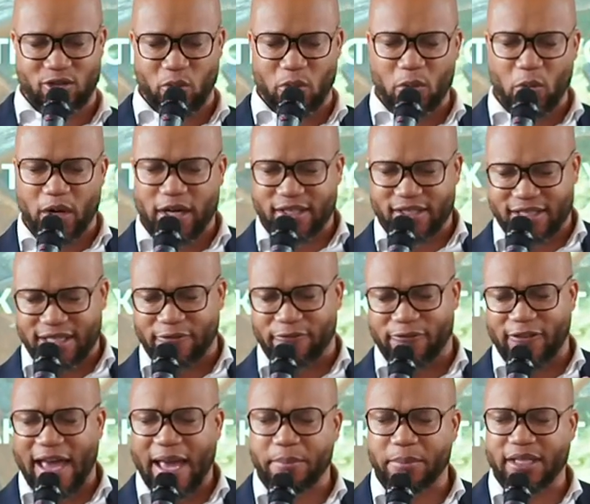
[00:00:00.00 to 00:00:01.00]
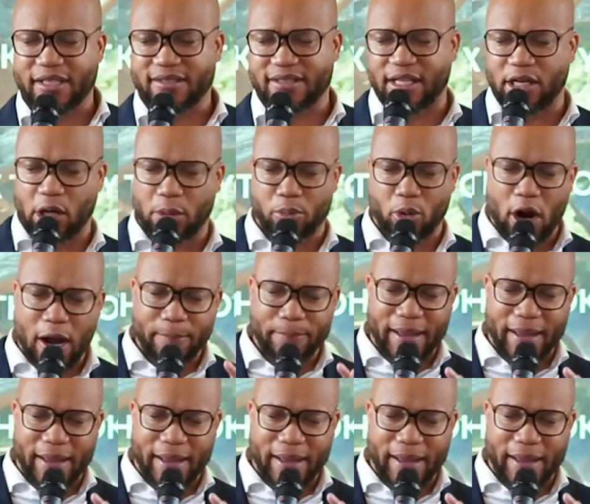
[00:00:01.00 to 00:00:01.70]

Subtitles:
We want to see families that are brought